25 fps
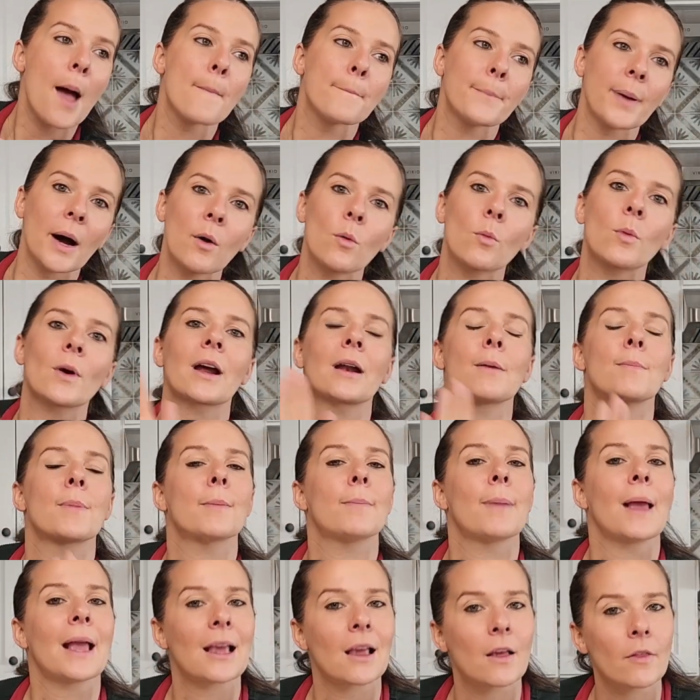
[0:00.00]
But we're gonna be
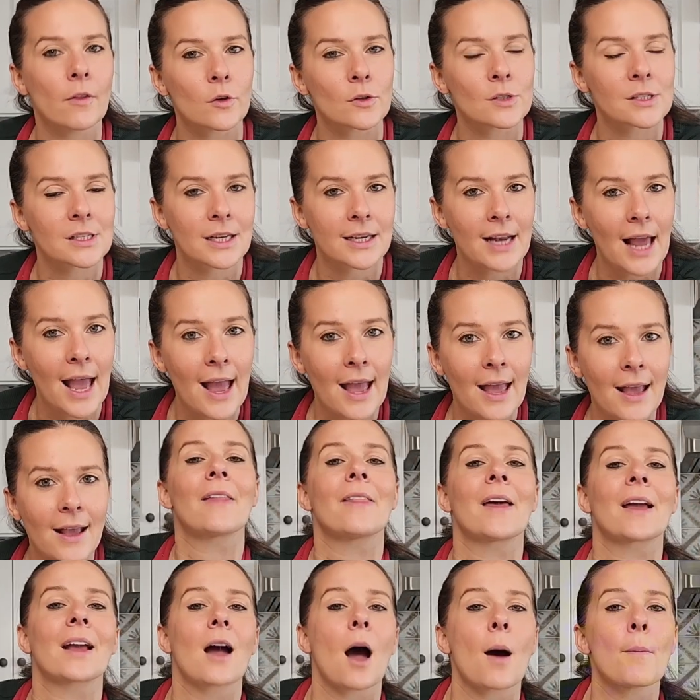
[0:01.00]
baking those today and
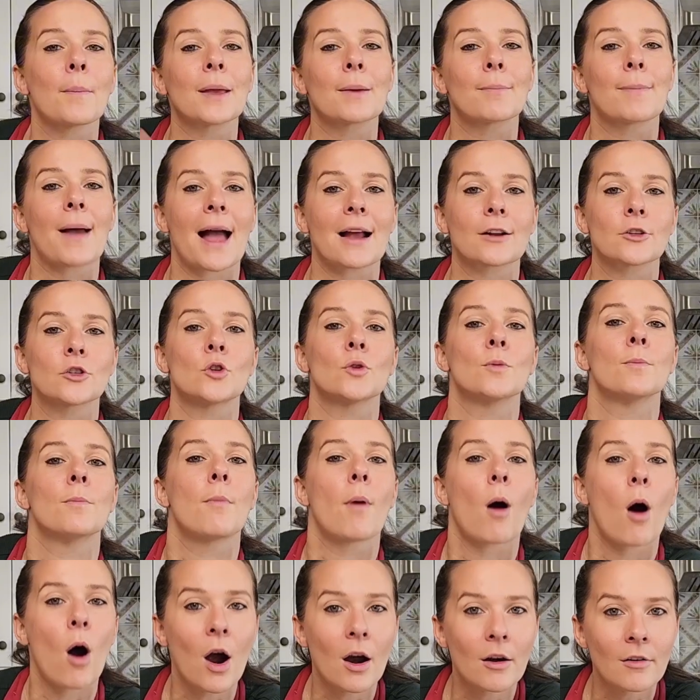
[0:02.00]
then coming back
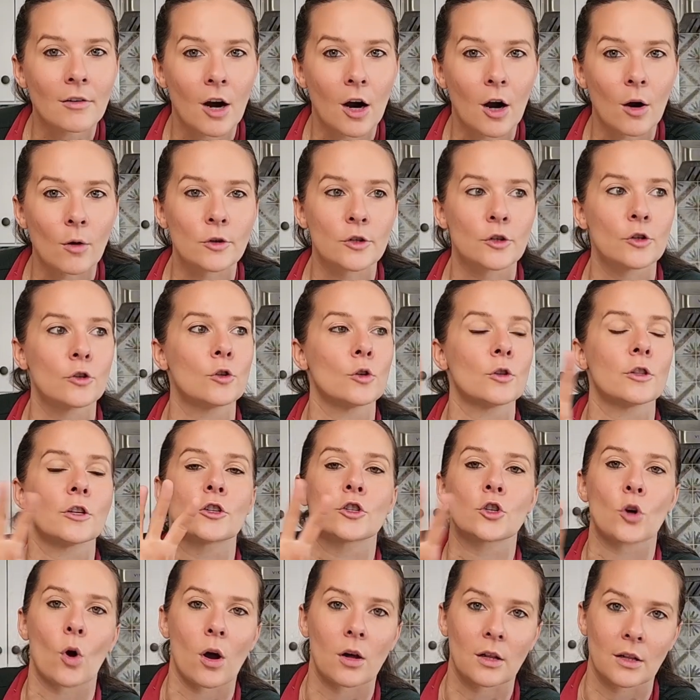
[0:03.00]
tomorrow to do the
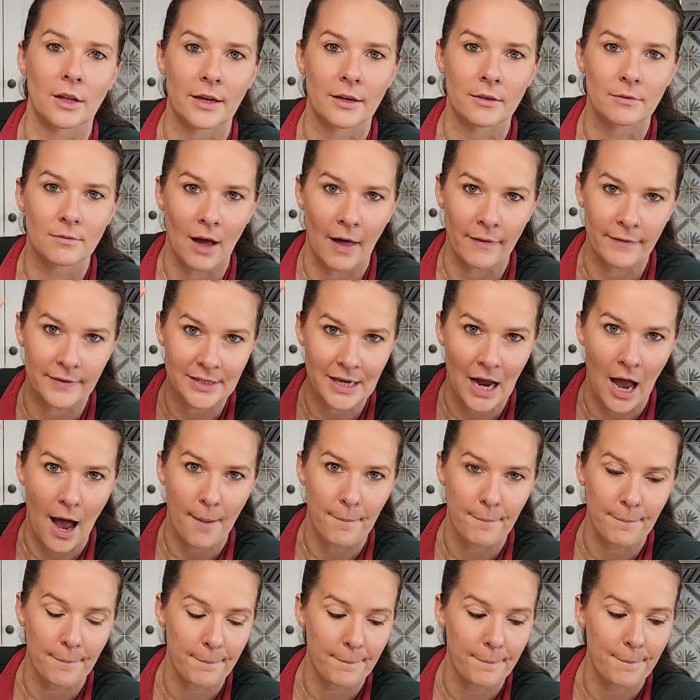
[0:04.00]
chocolate on the
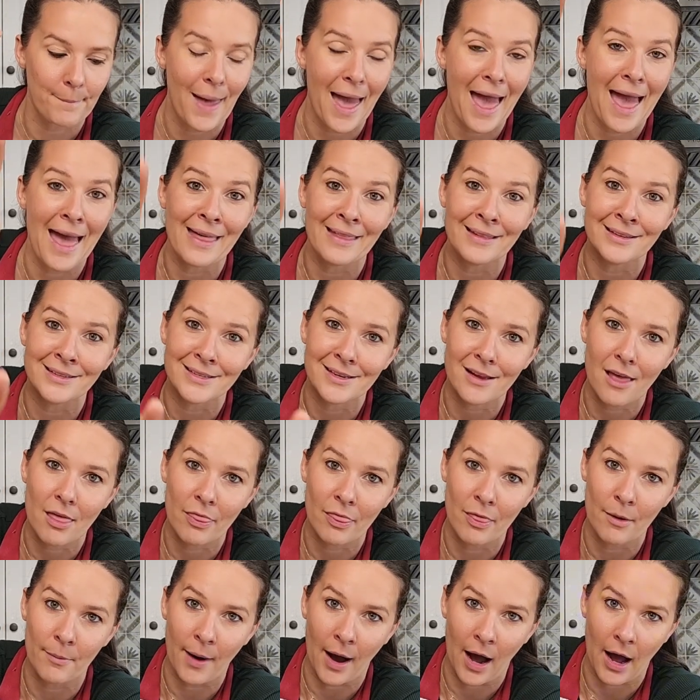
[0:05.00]
top and
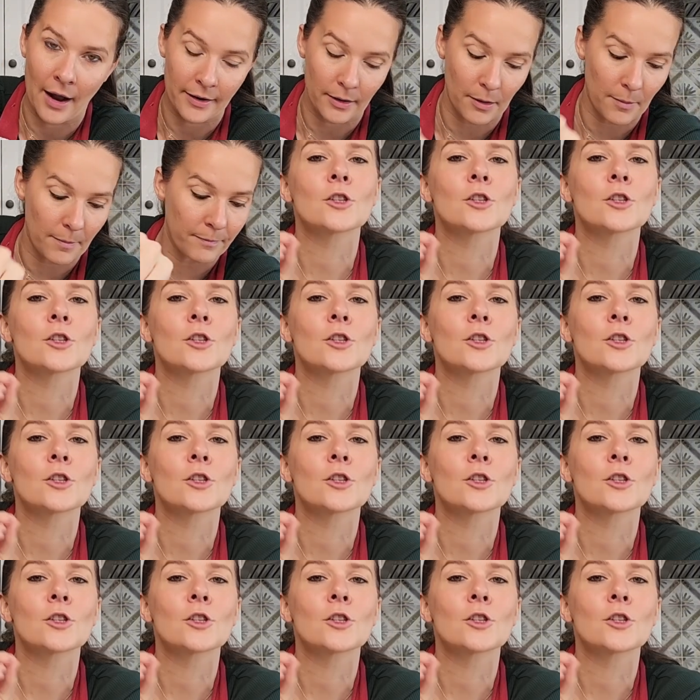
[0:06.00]
the bottom.